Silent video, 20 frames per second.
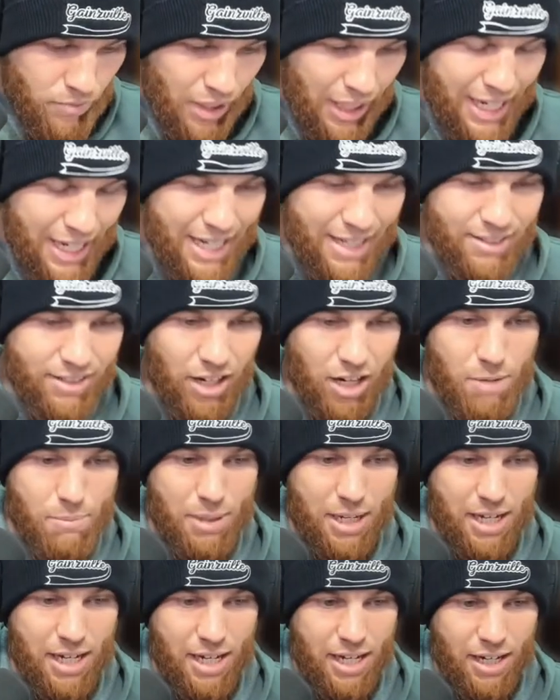is going to
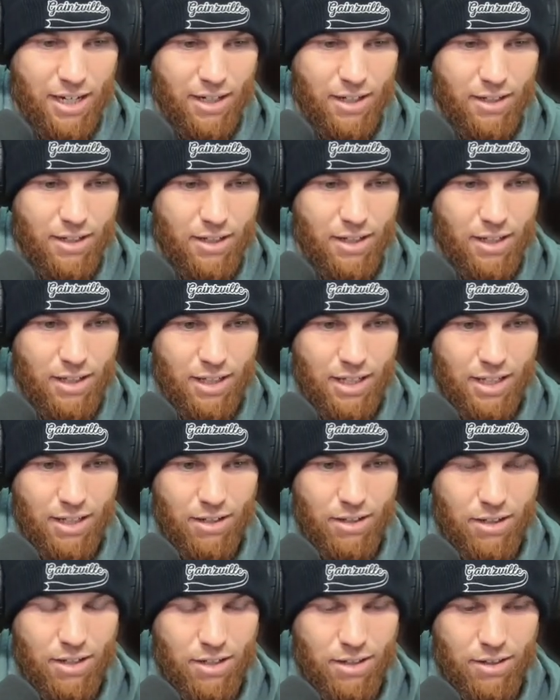be
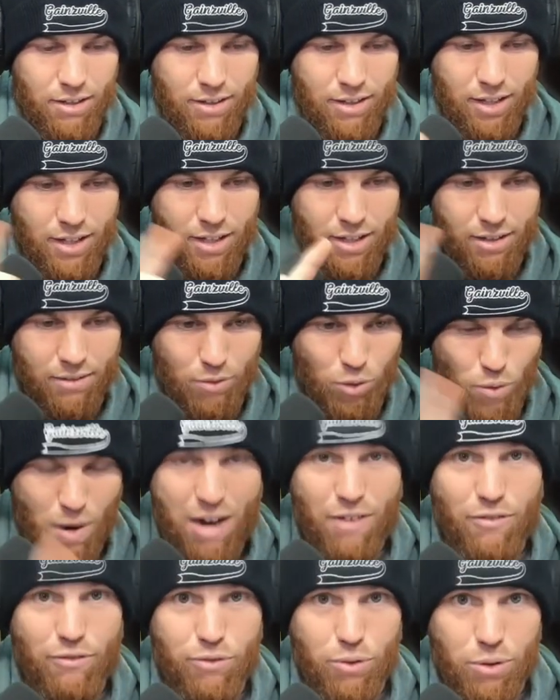the
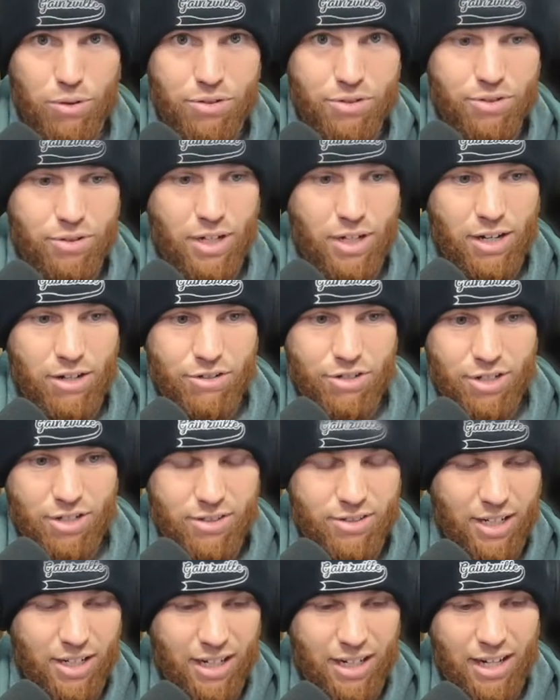ground force energy, the
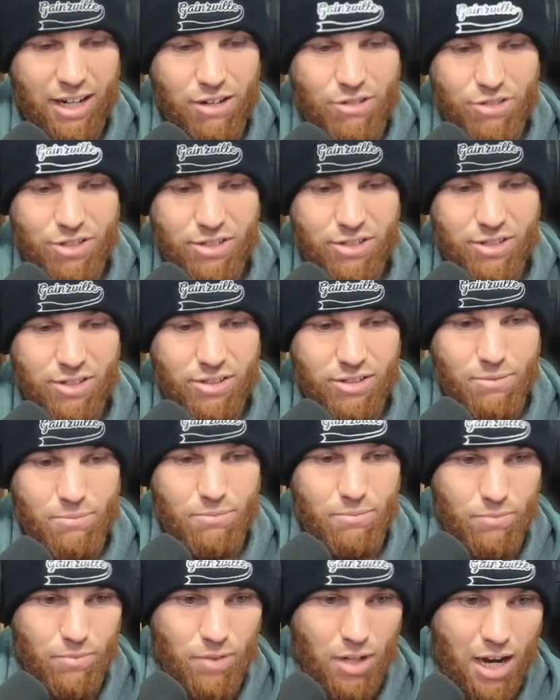second energy system.
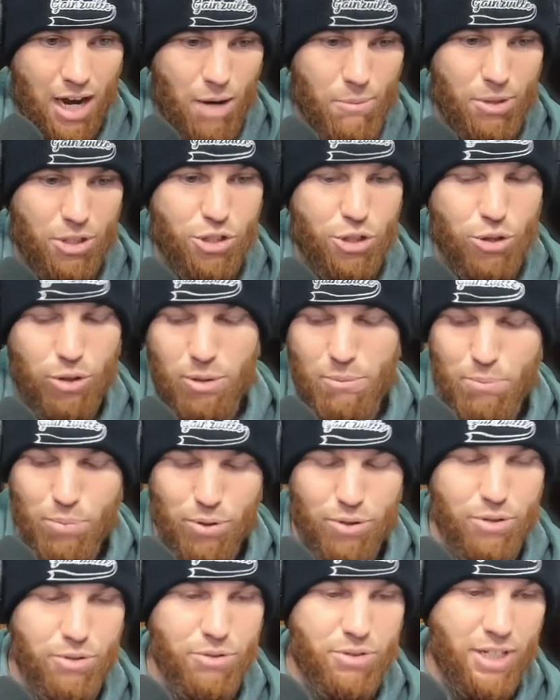How much you can
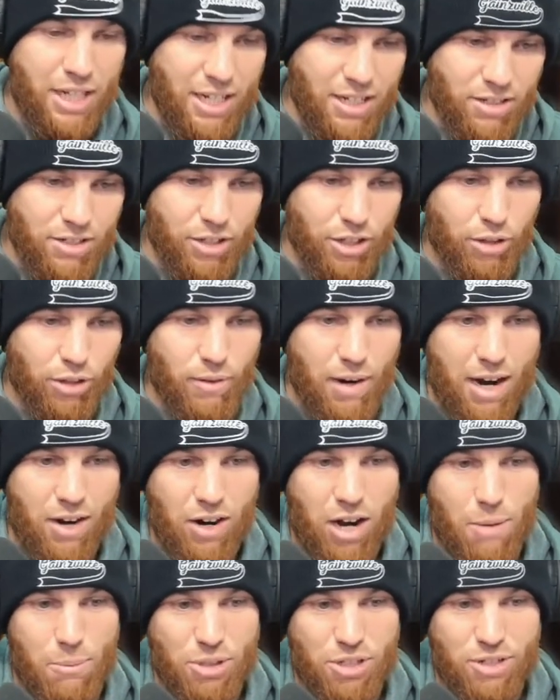produce into the
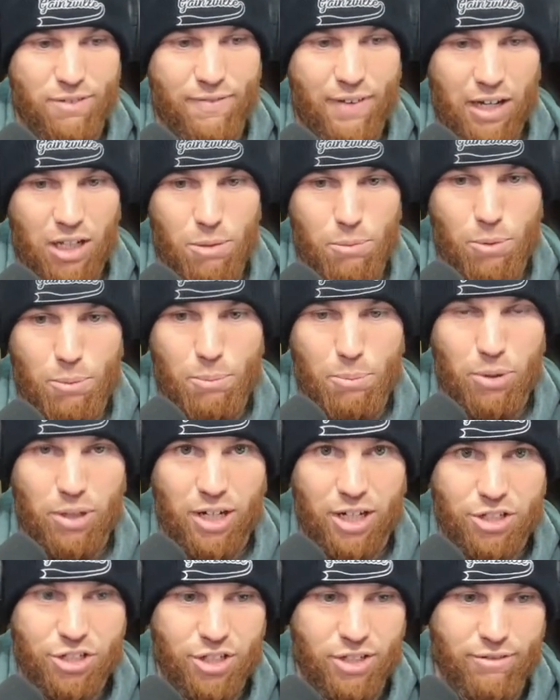ground, how much available
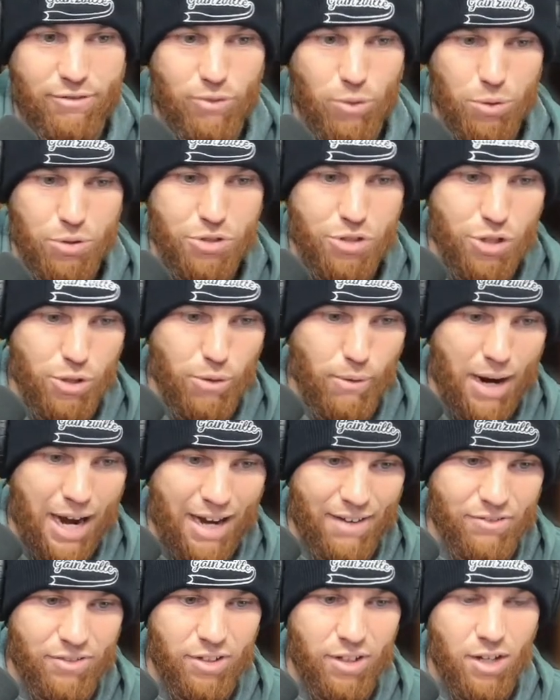production of force do you
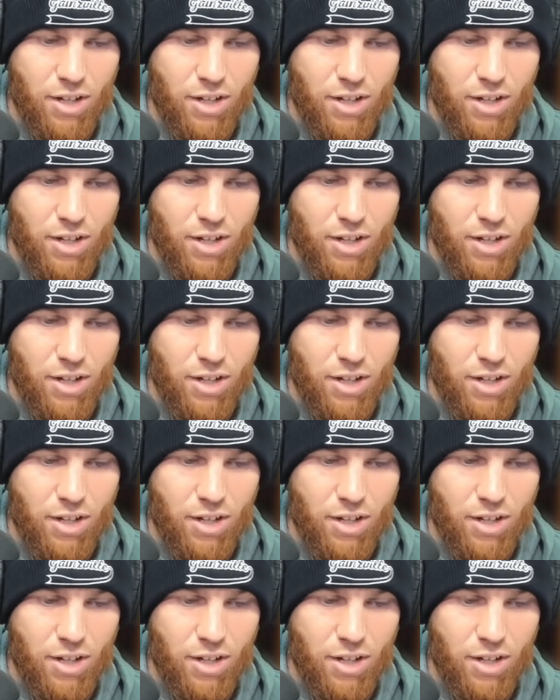have